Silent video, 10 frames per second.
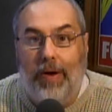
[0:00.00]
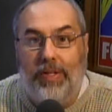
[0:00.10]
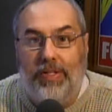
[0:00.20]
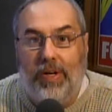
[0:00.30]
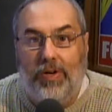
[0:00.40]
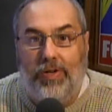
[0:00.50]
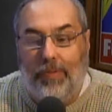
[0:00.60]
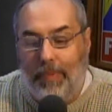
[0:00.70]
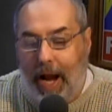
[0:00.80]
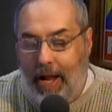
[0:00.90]
on
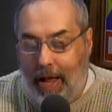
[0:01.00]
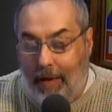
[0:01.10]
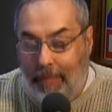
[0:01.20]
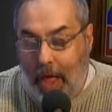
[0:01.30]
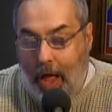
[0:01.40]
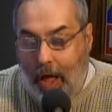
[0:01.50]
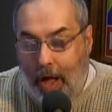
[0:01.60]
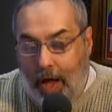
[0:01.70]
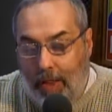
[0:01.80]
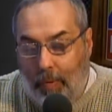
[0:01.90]
social media.
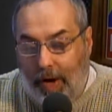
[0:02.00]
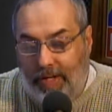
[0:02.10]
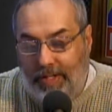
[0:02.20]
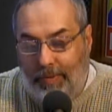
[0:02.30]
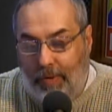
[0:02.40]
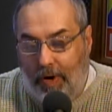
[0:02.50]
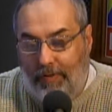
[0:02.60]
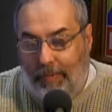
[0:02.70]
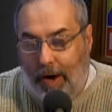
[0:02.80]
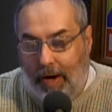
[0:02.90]
The regents
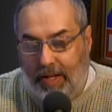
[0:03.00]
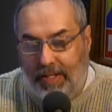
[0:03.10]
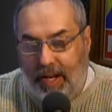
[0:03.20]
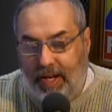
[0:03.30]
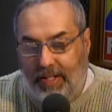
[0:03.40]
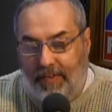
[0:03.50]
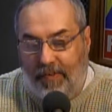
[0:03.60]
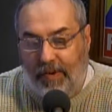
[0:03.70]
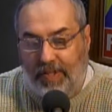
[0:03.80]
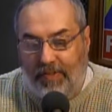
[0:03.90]
approved the policies, the
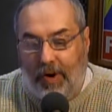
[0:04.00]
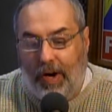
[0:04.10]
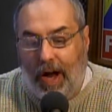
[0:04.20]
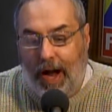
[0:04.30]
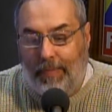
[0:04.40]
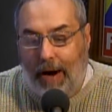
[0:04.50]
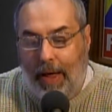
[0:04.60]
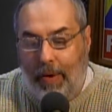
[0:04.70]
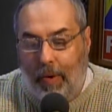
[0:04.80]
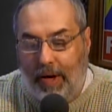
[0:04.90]
first of their kind
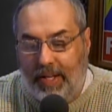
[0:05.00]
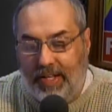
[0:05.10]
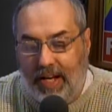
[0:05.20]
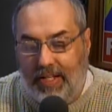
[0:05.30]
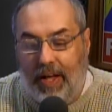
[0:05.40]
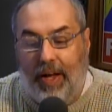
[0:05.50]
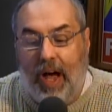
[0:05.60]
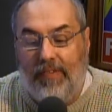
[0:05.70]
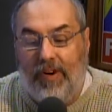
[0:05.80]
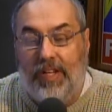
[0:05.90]
by the organization that
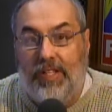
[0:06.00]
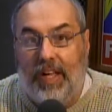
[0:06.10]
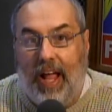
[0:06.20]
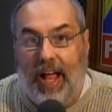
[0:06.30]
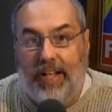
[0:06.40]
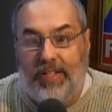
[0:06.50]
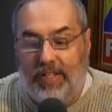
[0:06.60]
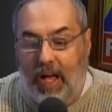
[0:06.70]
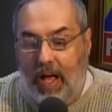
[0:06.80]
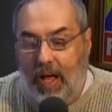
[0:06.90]
governs the
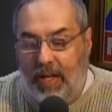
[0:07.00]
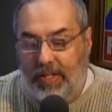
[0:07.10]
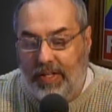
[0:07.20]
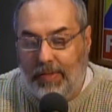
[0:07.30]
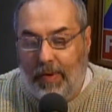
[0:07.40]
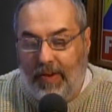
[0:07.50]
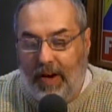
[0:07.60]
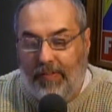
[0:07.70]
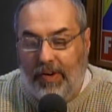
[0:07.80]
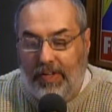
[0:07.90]
Kansas system of
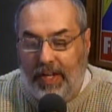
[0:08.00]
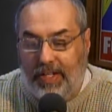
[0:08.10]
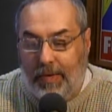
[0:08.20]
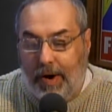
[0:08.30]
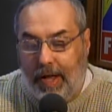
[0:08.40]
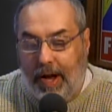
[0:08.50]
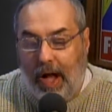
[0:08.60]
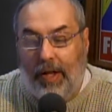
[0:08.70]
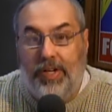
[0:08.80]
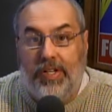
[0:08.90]
universities, community
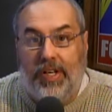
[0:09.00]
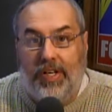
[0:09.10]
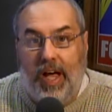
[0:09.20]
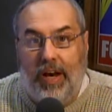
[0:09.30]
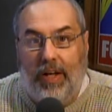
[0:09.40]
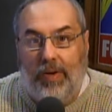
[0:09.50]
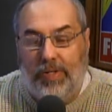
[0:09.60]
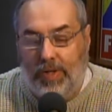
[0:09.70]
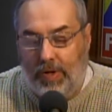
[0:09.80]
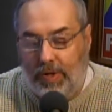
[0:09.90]
colleges, and technical
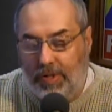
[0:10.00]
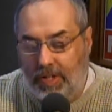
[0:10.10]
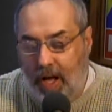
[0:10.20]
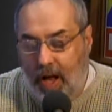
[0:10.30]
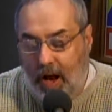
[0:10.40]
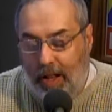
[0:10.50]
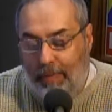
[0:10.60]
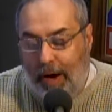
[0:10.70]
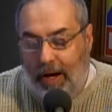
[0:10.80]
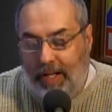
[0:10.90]
schools. The
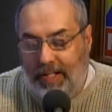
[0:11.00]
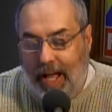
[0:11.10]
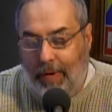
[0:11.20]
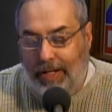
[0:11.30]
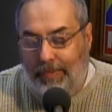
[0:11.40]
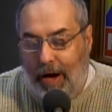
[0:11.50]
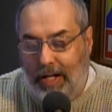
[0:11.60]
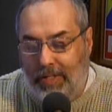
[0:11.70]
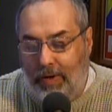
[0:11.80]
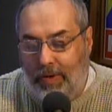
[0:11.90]
policy in
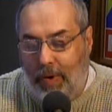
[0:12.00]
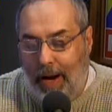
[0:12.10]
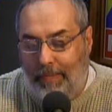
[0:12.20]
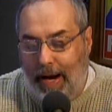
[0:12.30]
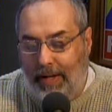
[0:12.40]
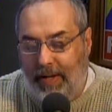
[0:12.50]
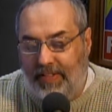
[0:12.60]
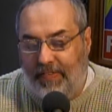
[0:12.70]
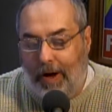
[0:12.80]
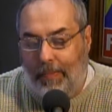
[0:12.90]
response to a tweet made
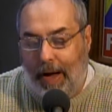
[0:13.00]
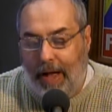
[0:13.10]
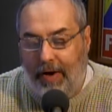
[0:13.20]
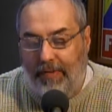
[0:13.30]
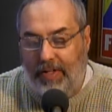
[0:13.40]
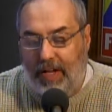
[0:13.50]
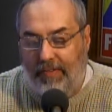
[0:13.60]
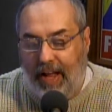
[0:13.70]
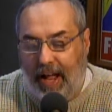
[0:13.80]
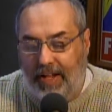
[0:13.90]
this fall by University
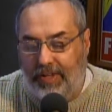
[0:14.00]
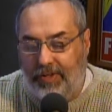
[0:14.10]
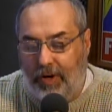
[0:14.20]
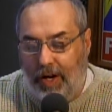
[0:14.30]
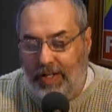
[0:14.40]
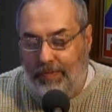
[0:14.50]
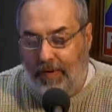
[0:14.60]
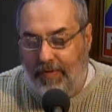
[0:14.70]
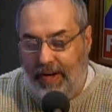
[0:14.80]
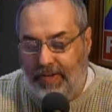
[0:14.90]
of Kansas journalism
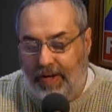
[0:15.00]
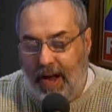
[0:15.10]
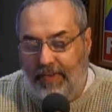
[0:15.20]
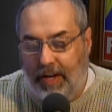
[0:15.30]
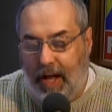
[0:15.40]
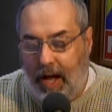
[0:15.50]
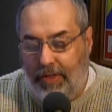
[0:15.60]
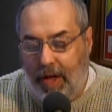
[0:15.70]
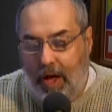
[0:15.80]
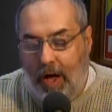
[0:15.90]
professor David
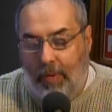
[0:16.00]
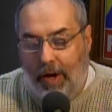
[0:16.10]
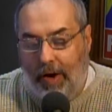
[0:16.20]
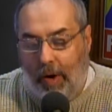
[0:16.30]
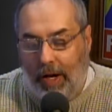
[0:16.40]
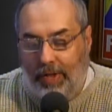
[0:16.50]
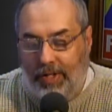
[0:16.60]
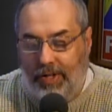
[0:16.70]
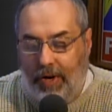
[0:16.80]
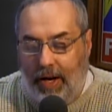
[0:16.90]
Guth regarding the
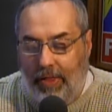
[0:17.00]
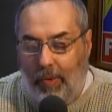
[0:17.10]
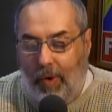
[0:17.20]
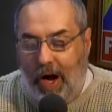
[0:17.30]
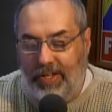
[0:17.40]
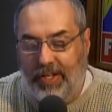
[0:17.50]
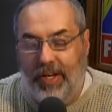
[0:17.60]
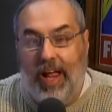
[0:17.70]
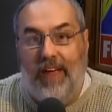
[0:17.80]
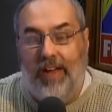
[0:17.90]
shooting at the
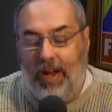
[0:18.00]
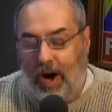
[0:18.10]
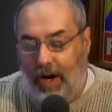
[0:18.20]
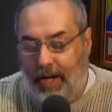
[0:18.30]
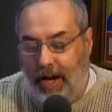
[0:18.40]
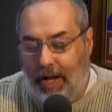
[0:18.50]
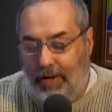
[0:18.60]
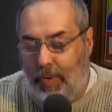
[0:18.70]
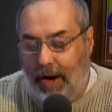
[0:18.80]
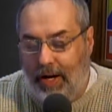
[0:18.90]
Washington Navy Yard.
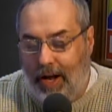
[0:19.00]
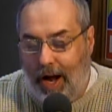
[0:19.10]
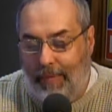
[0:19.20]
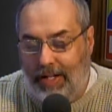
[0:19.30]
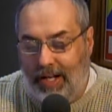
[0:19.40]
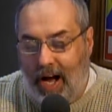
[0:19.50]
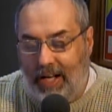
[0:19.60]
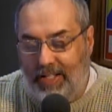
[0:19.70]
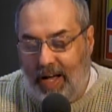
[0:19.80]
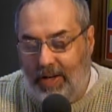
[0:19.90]
Guth tweeted comments
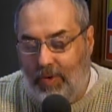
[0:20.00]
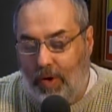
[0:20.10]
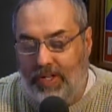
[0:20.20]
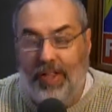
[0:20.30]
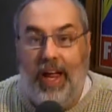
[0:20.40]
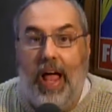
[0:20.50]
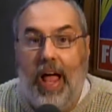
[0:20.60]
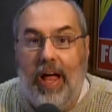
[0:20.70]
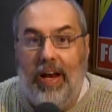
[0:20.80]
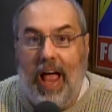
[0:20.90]
hostile towards the
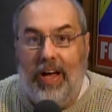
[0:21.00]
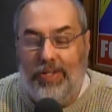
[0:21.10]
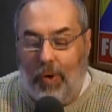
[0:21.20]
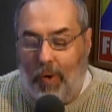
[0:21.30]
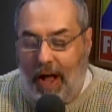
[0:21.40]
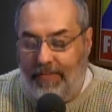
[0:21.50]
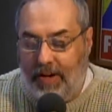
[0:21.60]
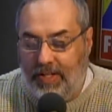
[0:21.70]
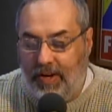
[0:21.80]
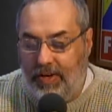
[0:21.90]
National
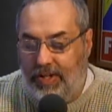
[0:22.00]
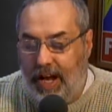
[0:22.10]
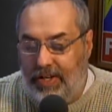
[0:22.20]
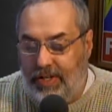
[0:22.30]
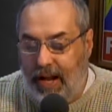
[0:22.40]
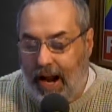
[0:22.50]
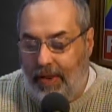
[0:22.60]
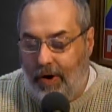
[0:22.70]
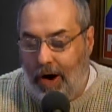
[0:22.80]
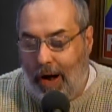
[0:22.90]
Rifle Association
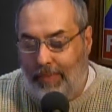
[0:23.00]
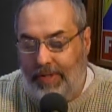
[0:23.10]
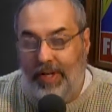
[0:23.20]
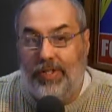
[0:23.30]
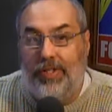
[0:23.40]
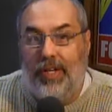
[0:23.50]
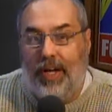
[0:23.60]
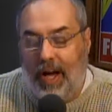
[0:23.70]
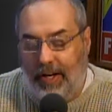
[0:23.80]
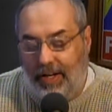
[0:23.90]
and their opposition to
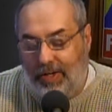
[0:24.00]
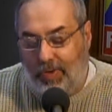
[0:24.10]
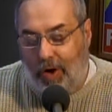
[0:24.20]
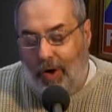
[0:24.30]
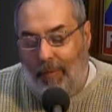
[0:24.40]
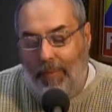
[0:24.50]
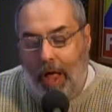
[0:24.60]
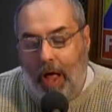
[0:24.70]
gun control.